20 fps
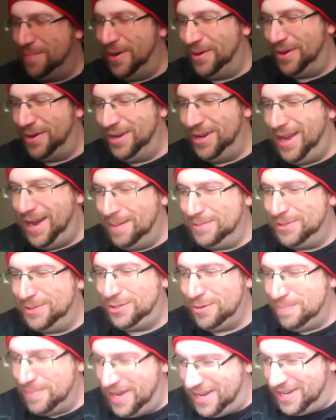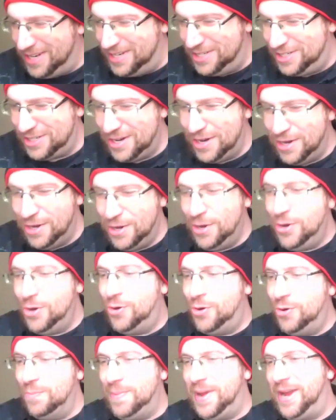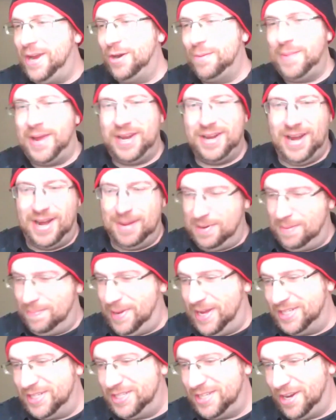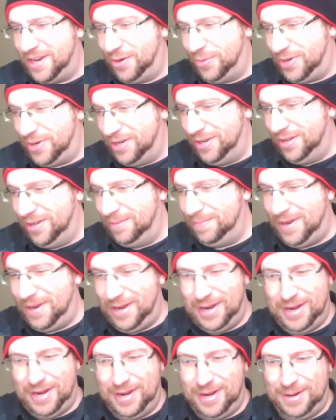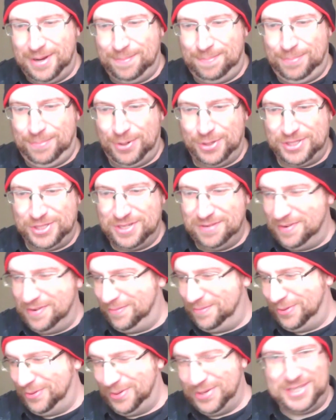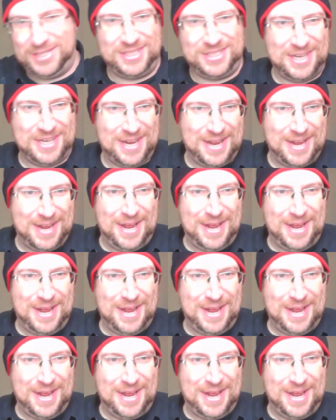about a lobster mage who may or may not be based on a real uh, person of influence.